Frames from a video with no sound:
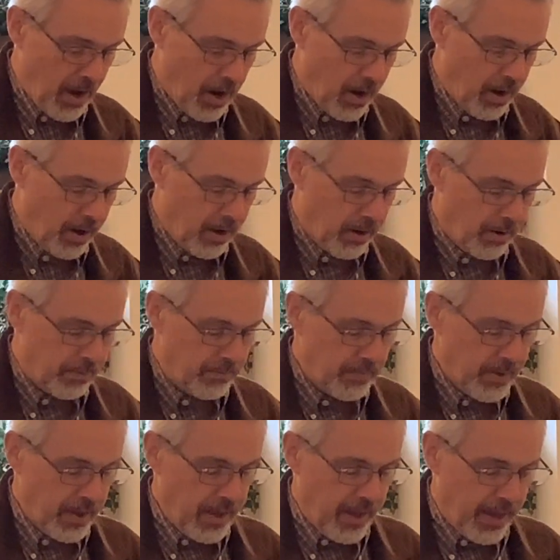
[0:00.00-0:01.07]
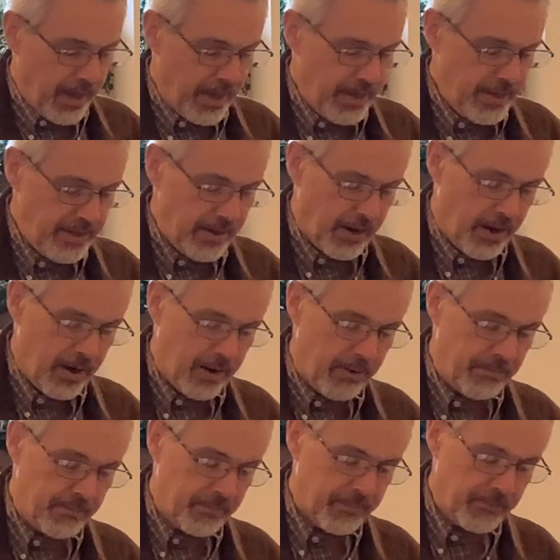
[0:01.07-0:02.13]
Um, he,
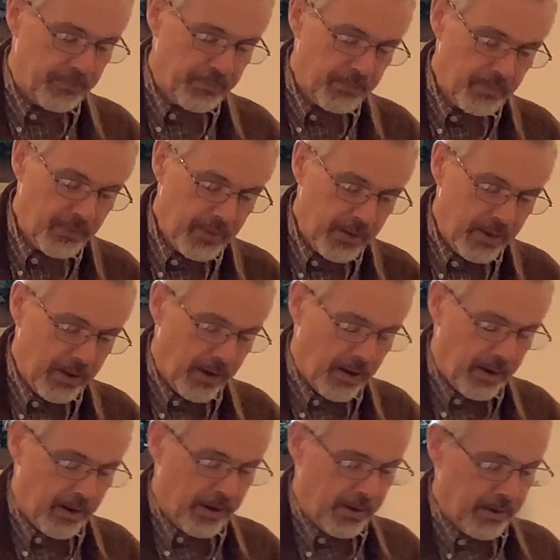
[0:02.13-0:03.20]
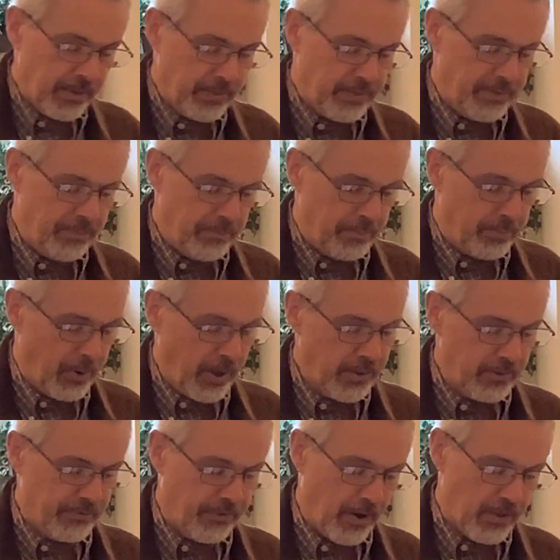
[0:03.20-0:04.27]
um, uh,
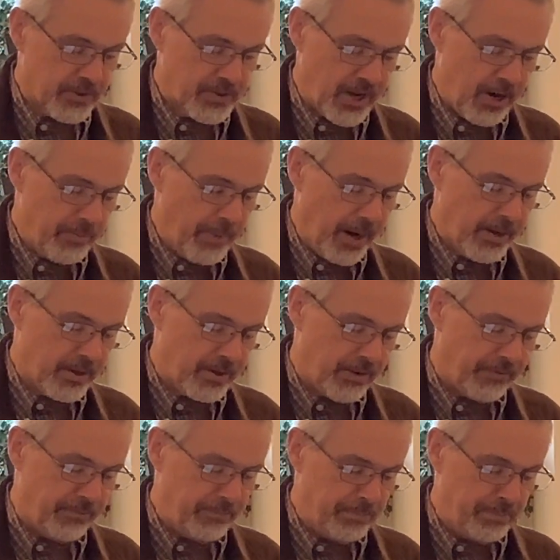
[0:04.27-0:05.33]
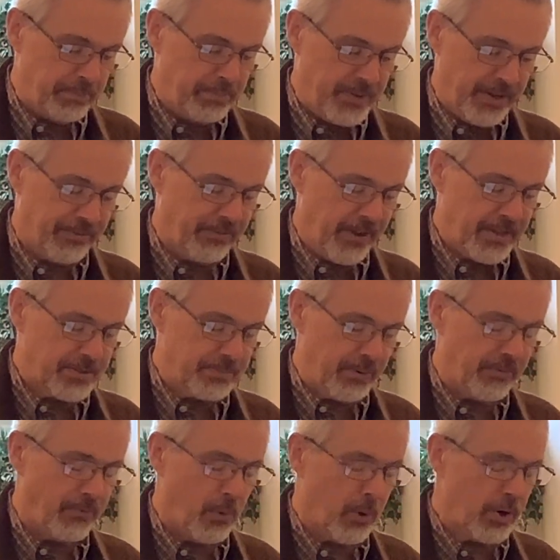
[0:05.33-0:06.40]
brethren, fathers, hear my def defense
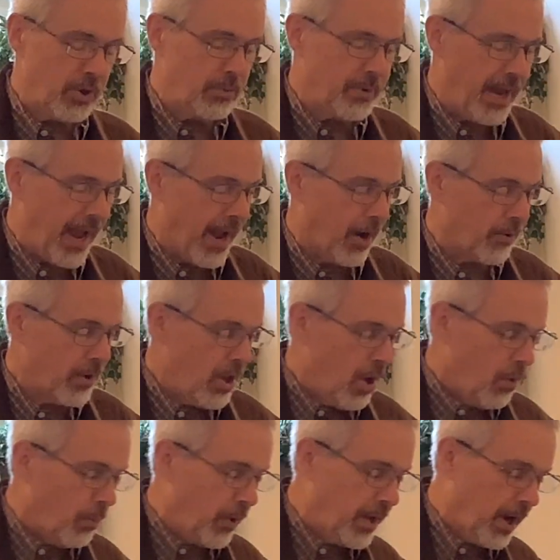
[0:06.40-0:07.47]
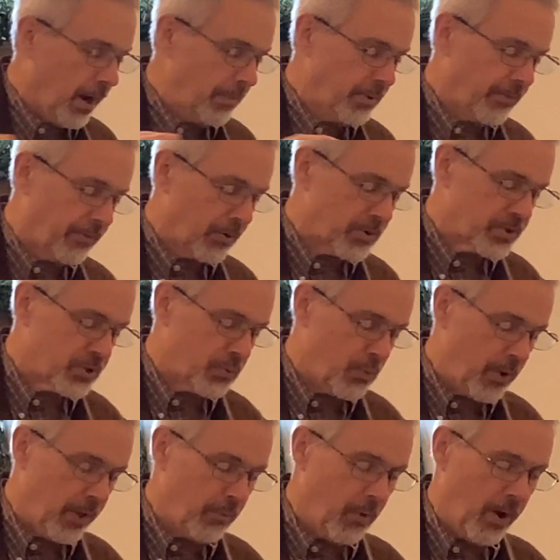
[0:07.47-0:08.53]
before you now. We come to verse
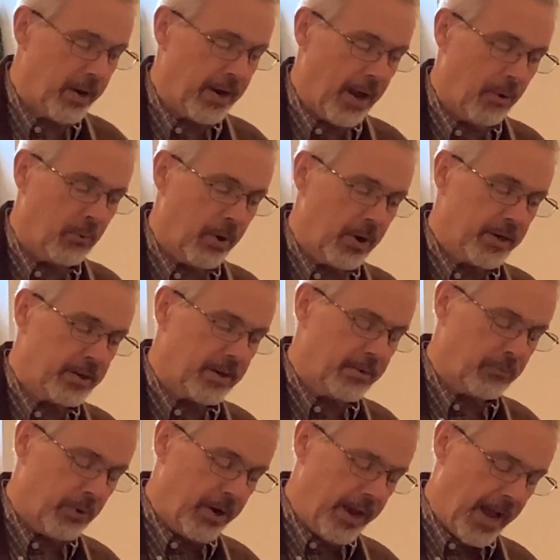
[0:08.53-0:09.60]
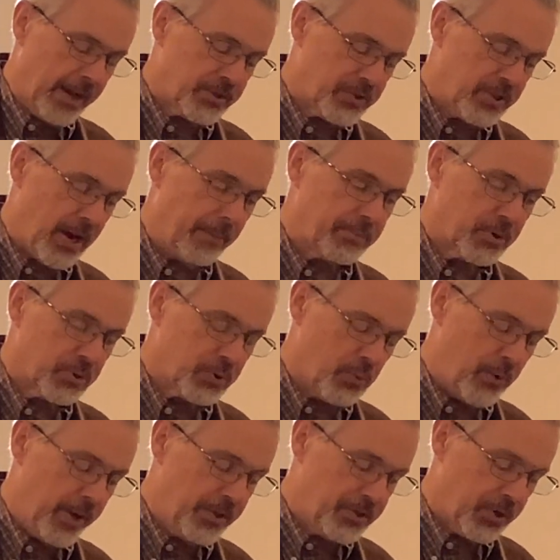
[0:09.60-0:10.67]
21. Now we're in, we're in Acts chapter
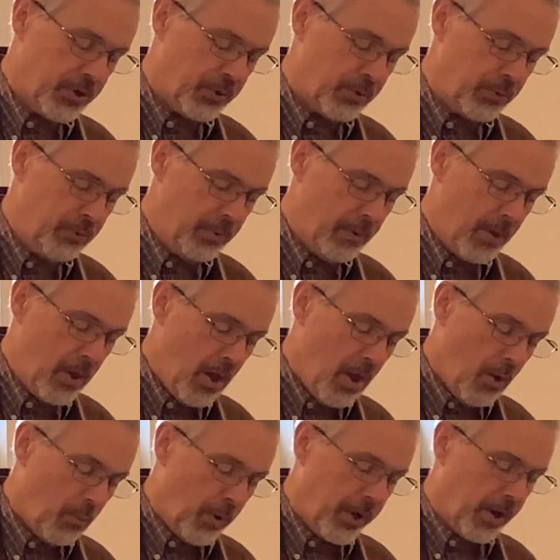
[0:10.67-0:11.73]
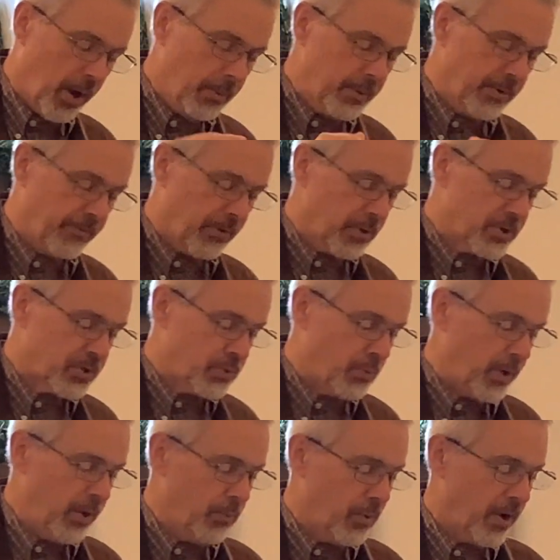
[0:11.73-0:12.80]
22. We come to verse
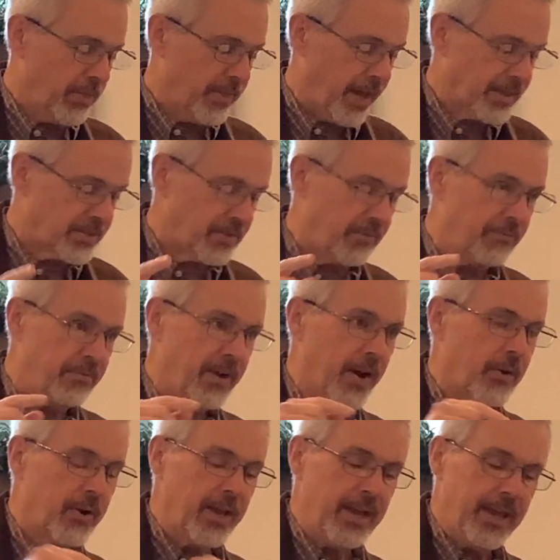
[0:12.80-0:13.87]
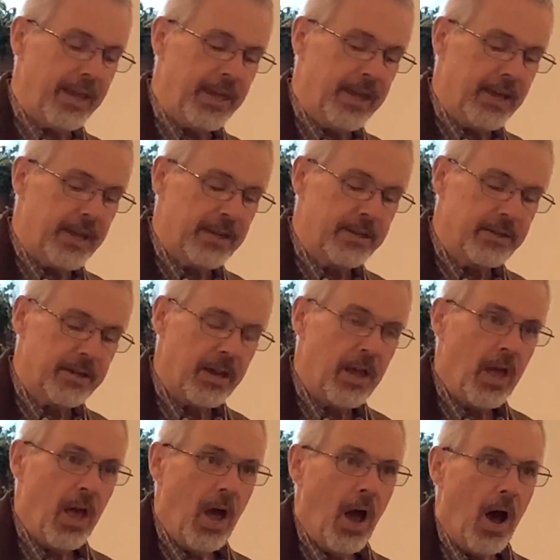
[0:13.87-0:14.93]
21. That's the very end
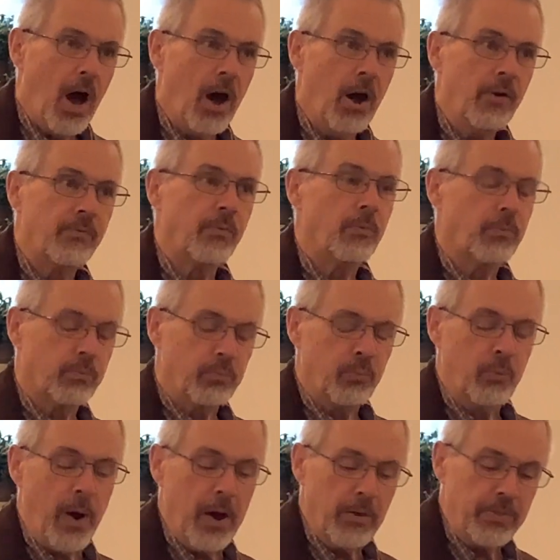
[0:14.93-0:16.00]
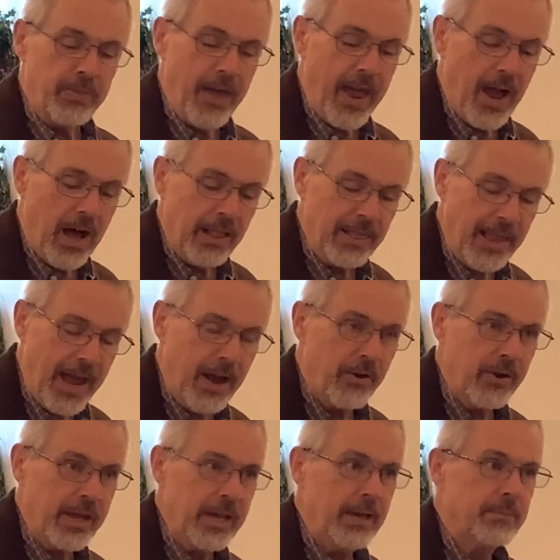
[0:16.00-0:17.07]
of where they
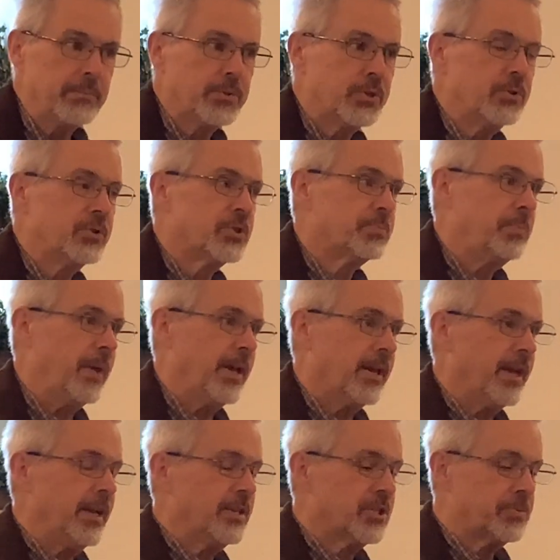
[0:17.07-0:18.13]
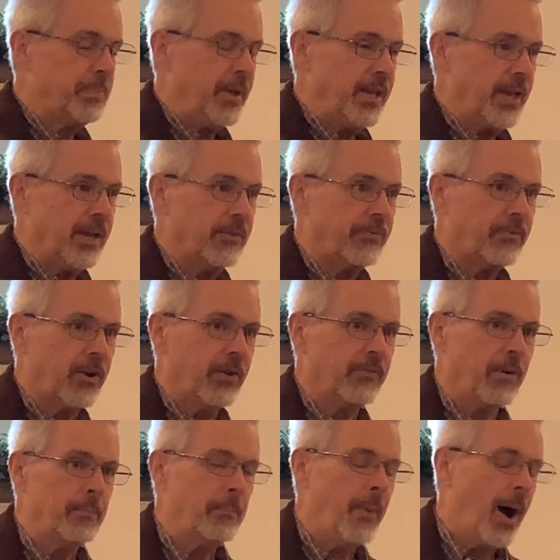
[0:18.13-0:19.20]
allow him to speak. He's speaking in front of
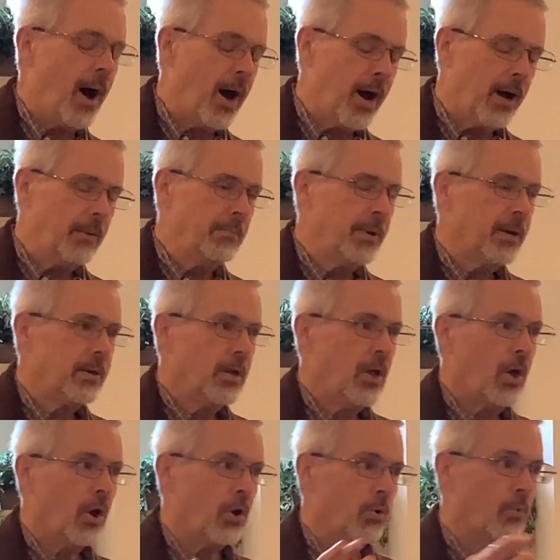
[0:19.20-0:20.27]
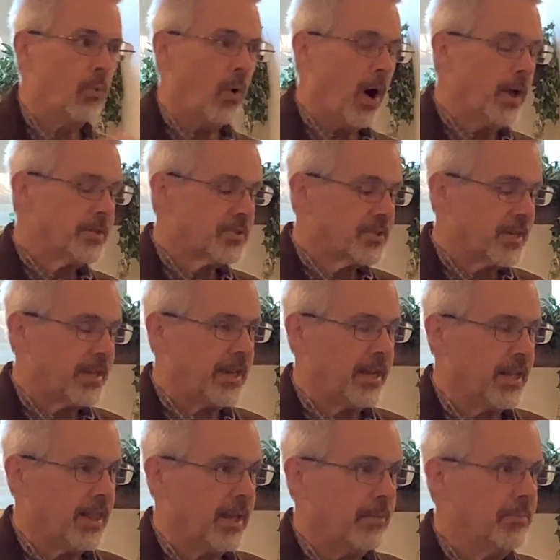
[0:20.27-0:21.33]
a mob who wants to
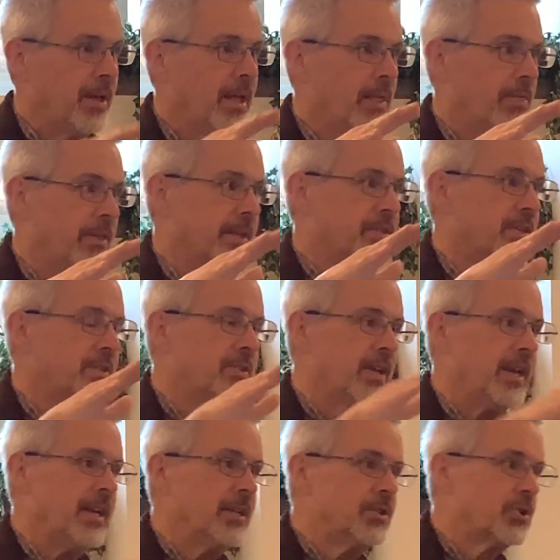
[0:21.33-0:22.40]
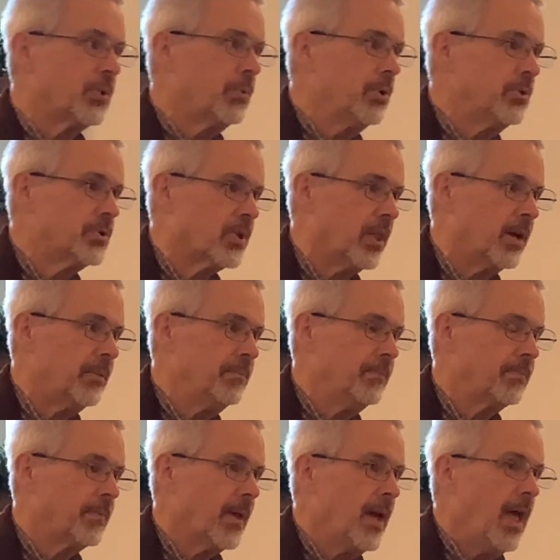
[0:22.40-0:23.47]
kill him. This is in Jerusalem.